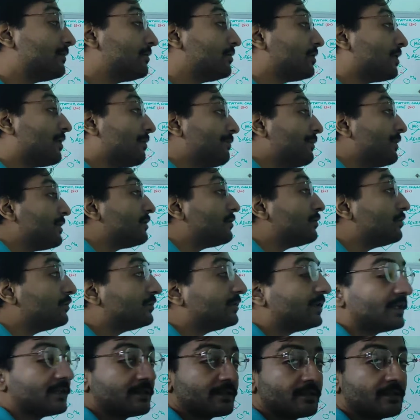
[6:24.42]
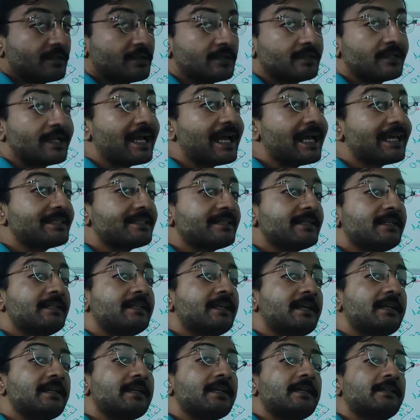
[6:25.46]
have to compare two things, the
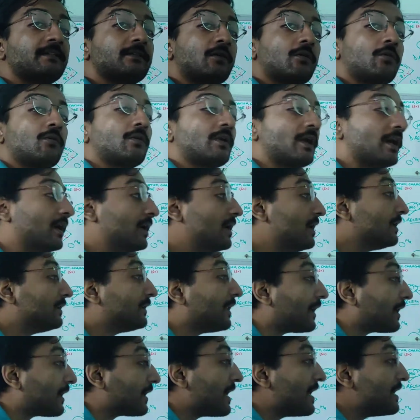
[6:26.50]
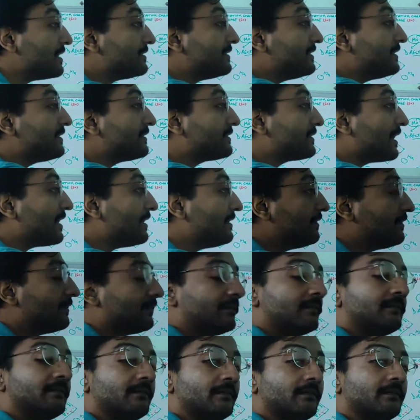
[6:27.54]
ascendant and the hora, the rising sign
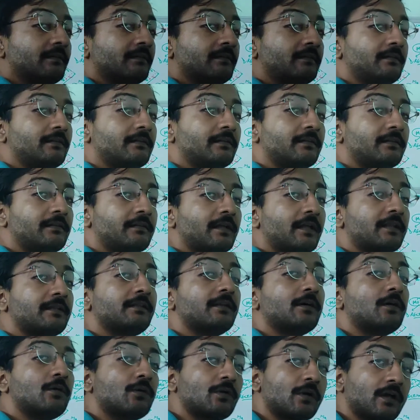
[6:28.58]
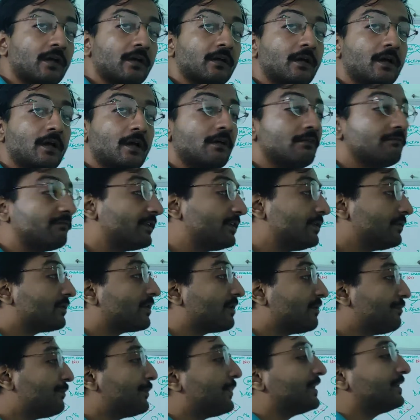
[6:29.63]
and the hora. When you
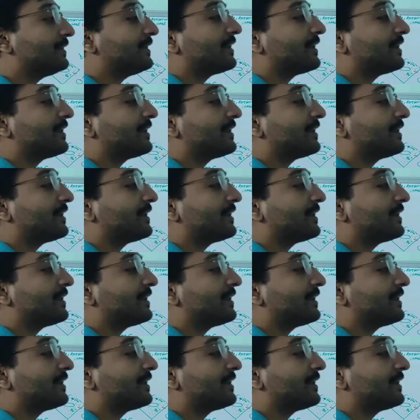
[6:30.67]
compare